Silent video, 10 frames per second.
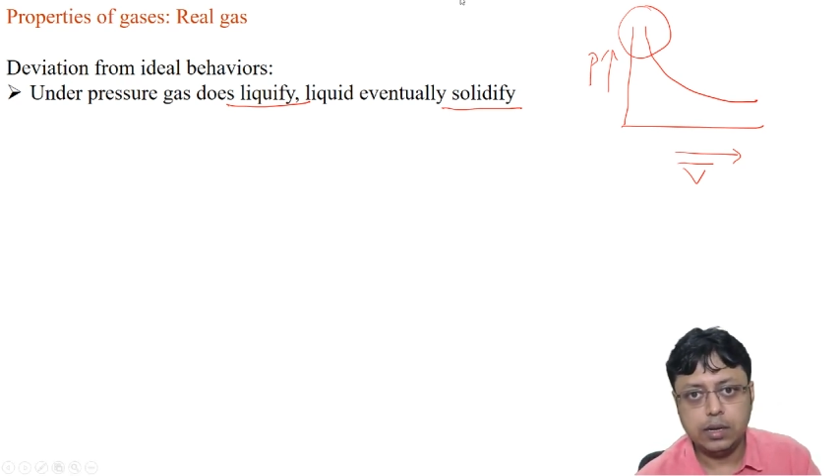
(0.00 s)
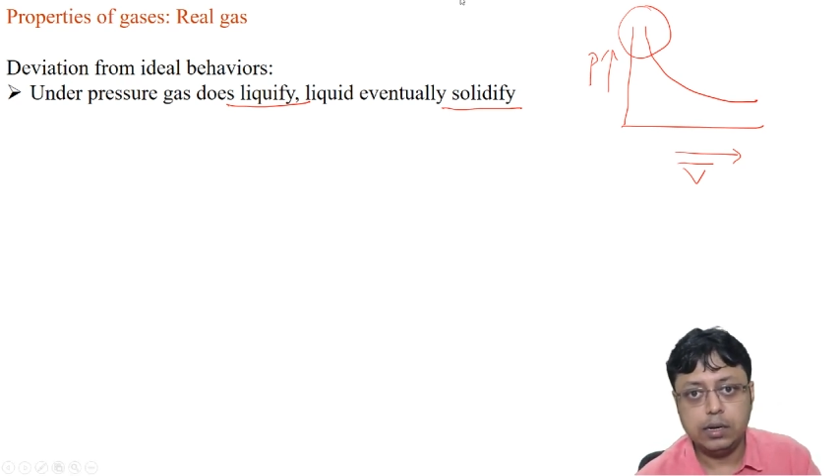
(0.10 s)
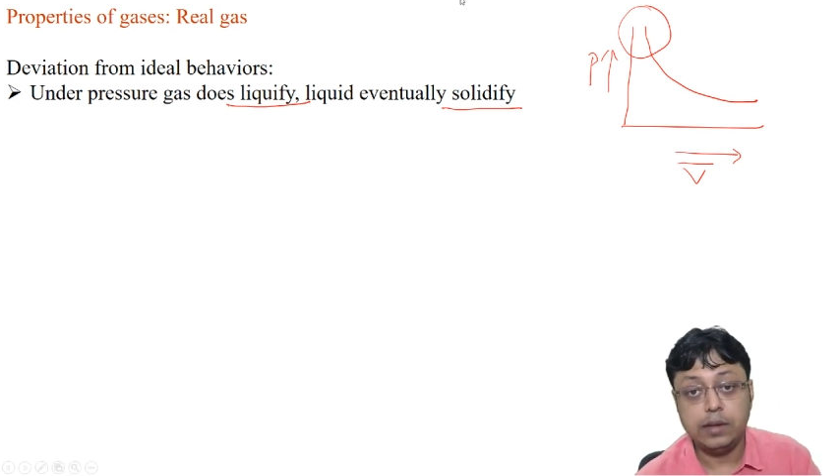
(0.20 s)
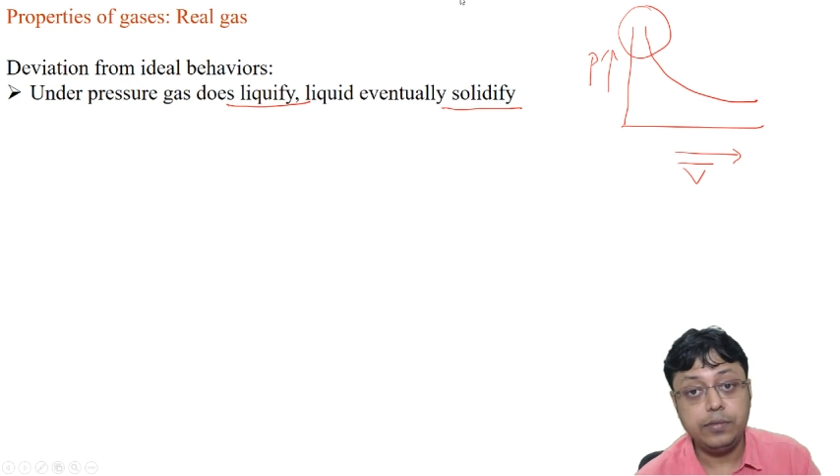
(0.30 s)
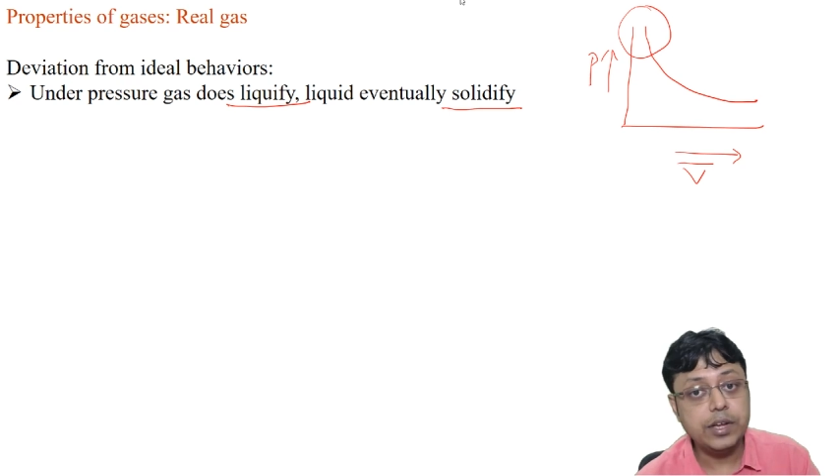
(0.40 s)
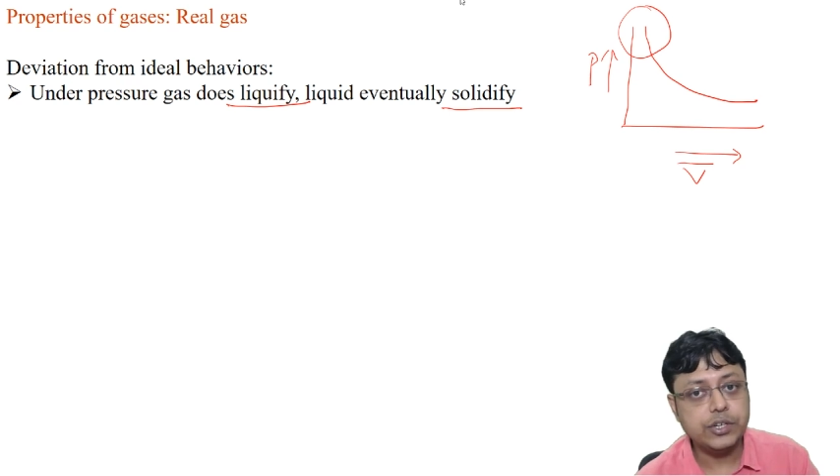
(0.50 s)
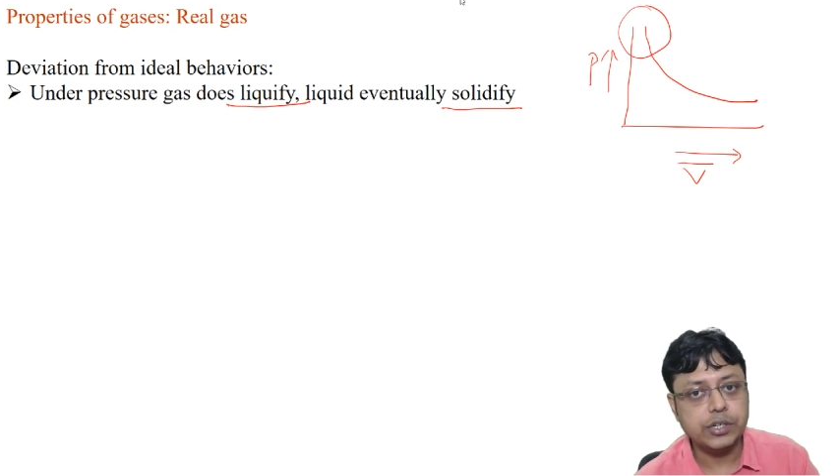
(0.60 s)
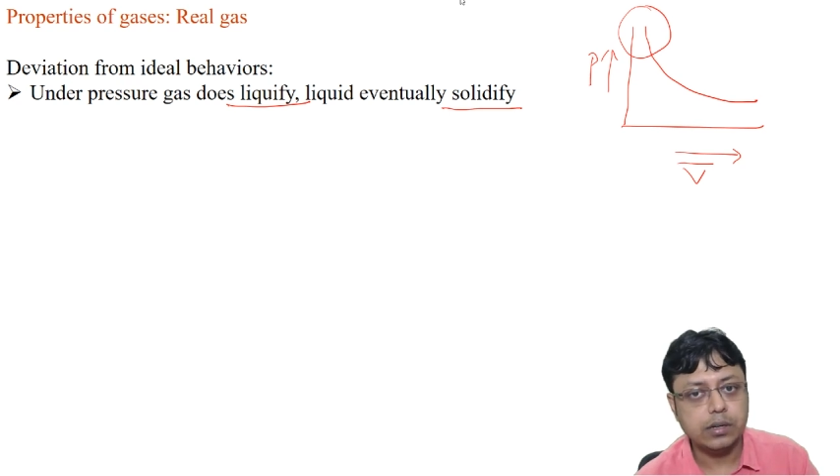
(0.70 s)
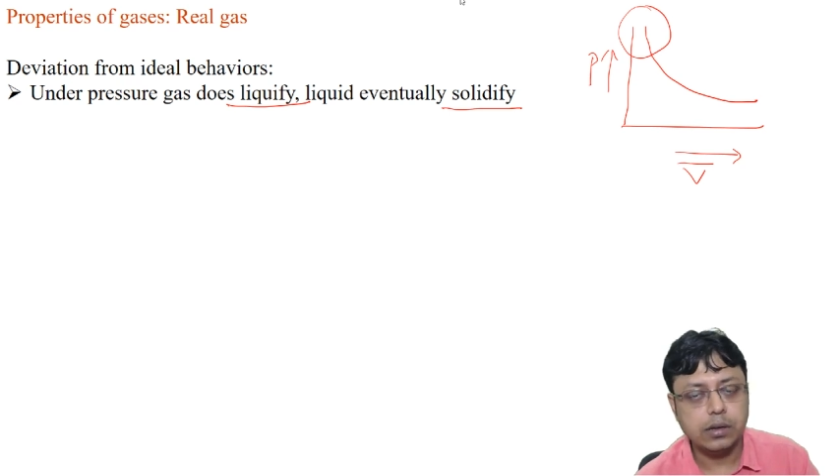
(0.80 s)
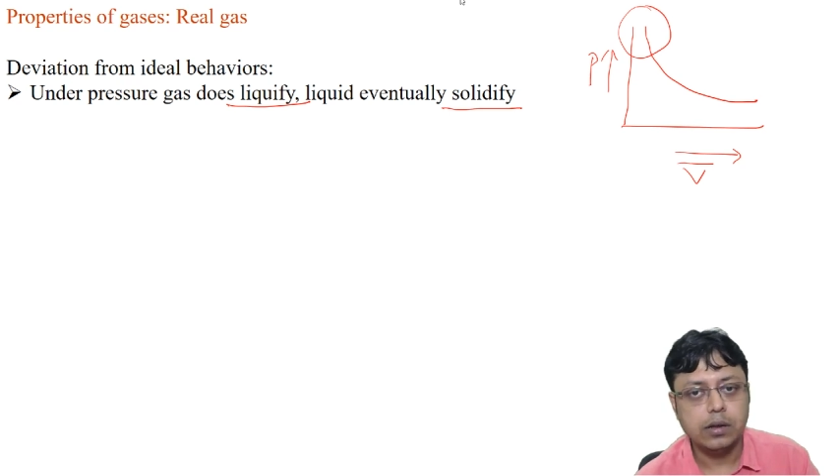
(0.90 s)

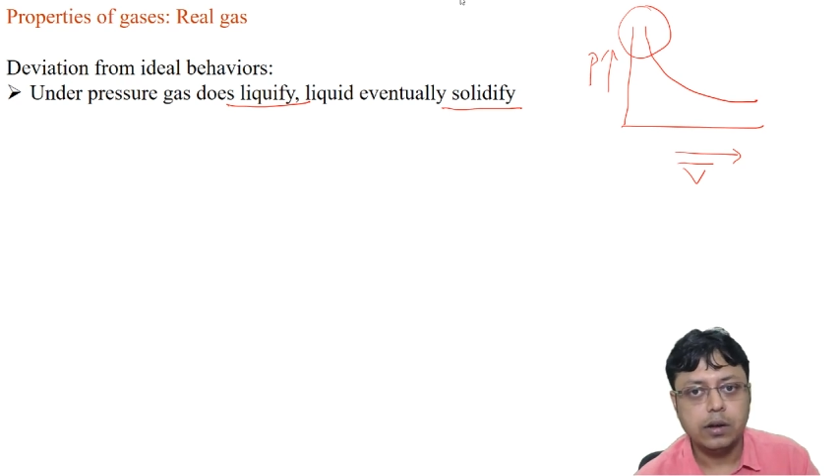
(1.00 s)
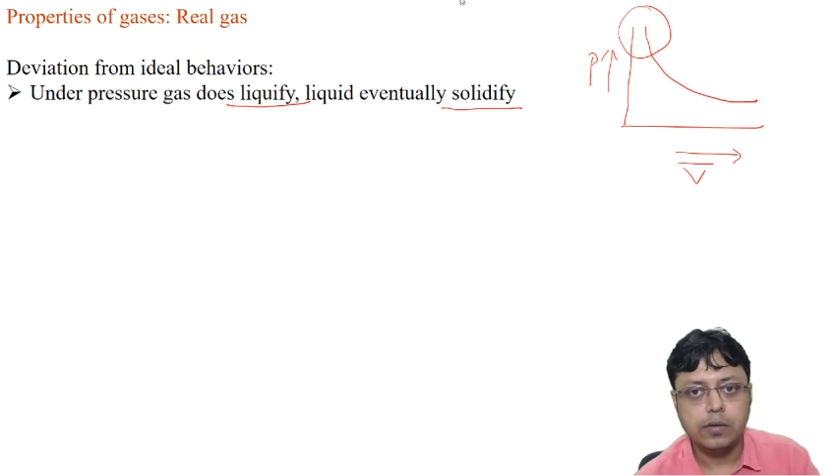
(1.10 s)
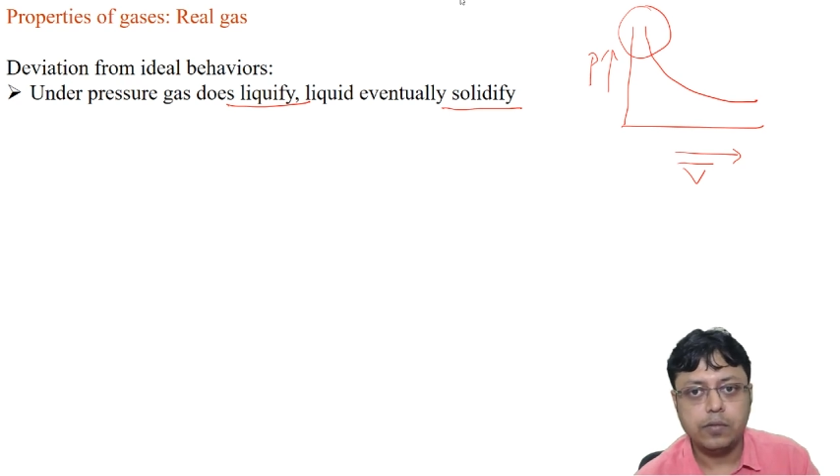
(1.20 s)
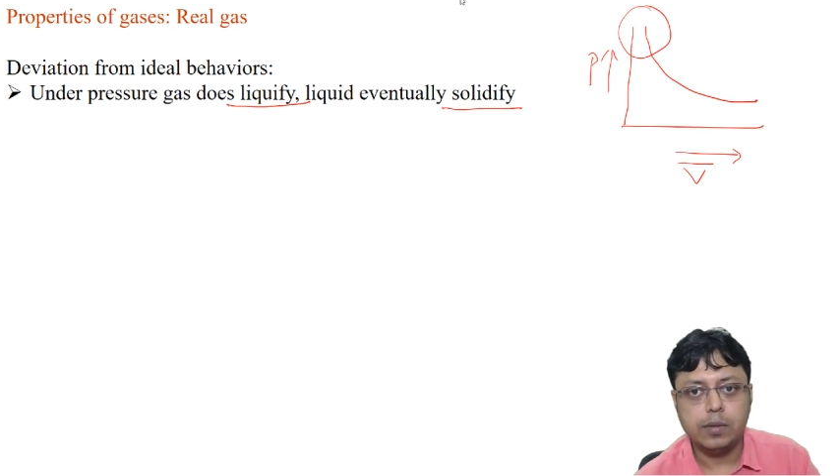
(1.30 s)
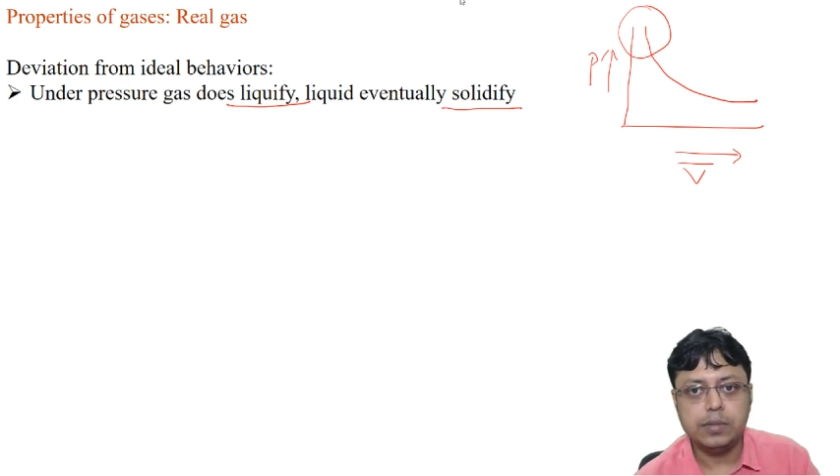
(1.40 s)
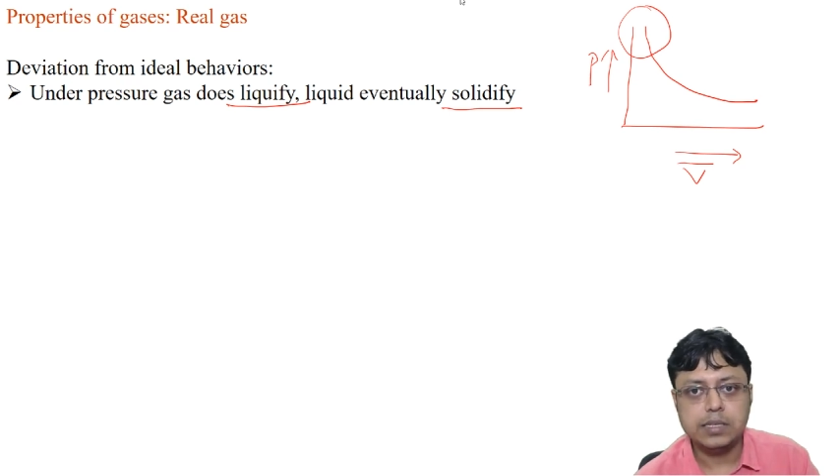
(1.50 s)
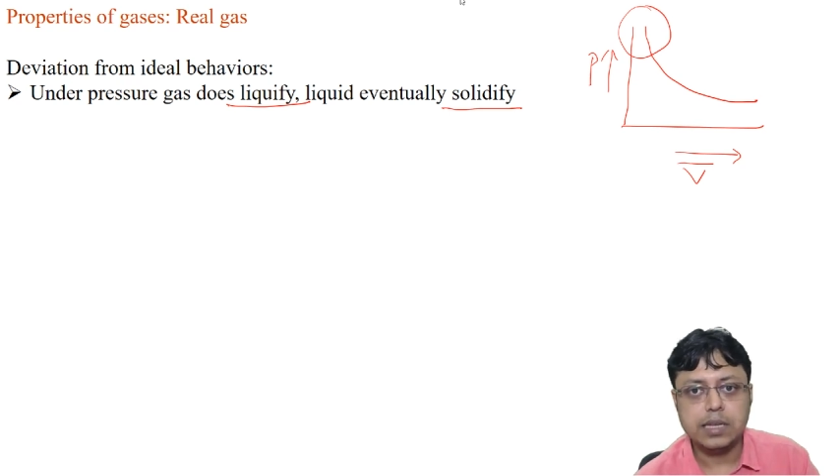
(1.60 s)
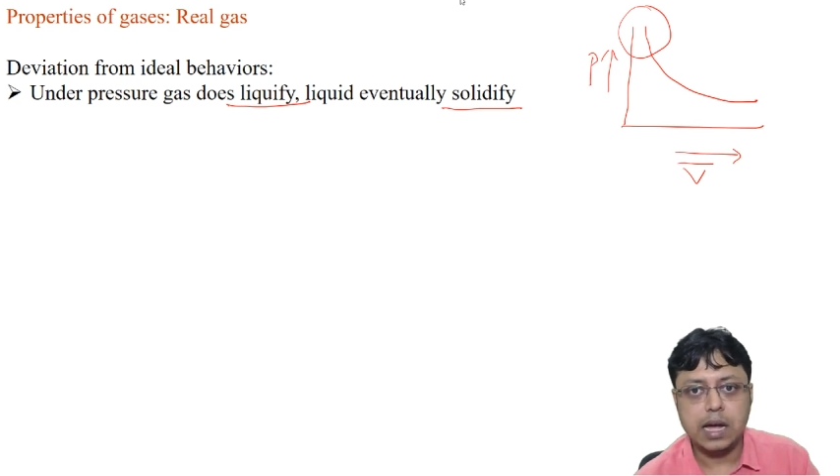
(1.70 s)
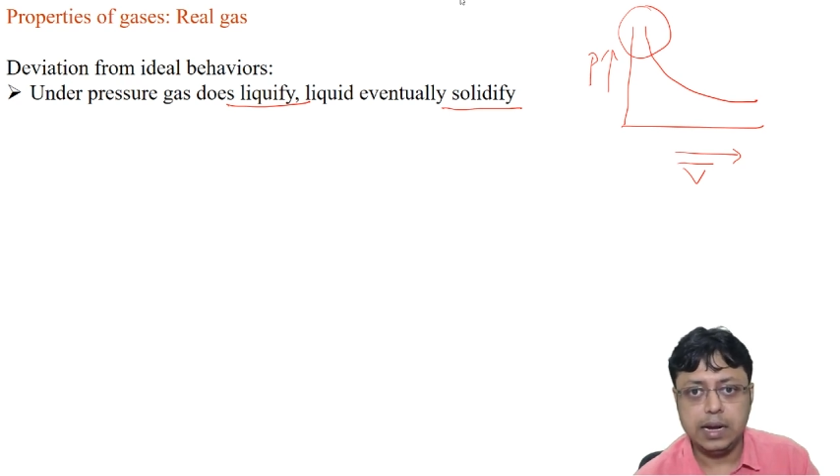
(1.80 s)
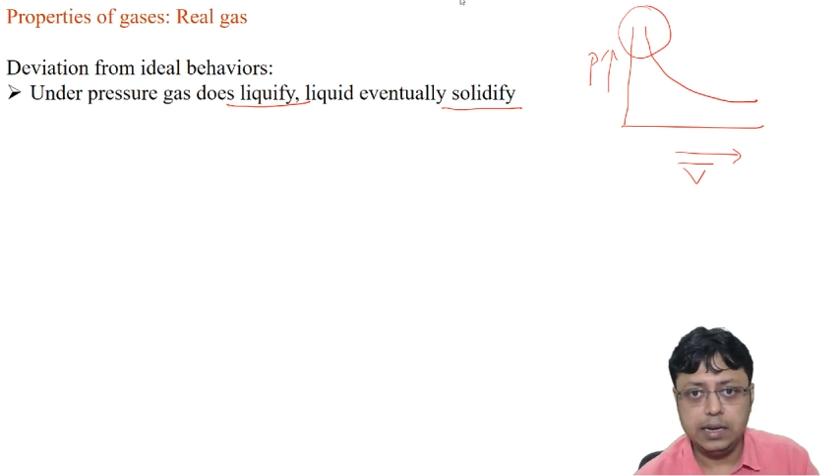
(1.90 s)
deviation from this
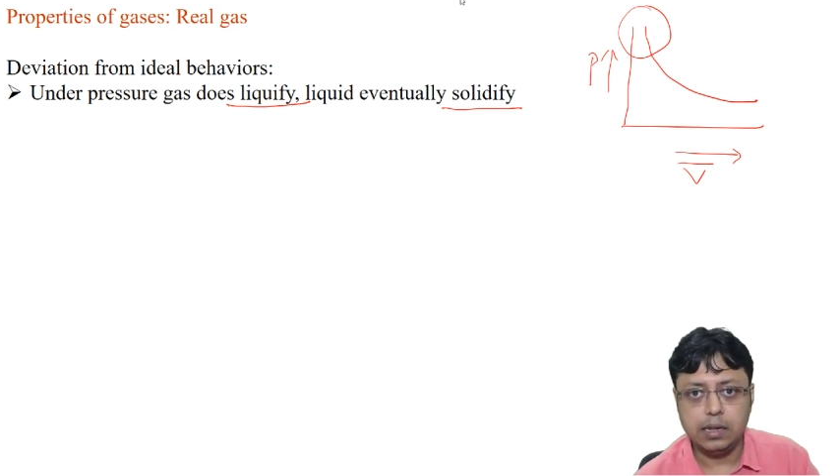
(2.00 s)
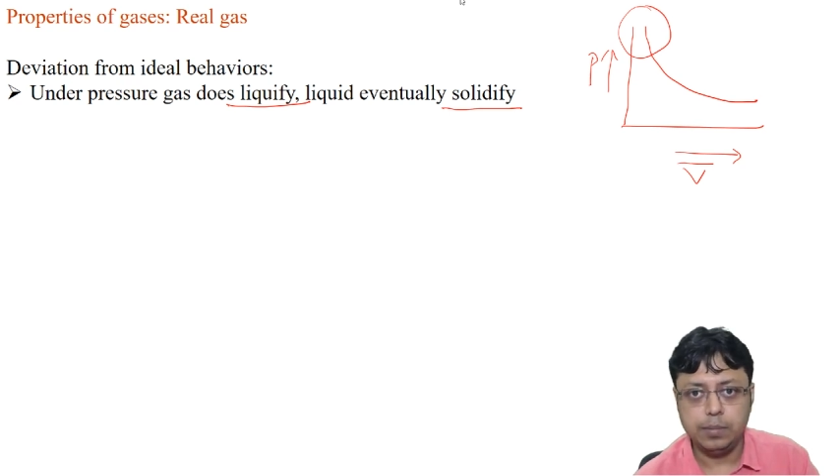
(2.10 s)
ideal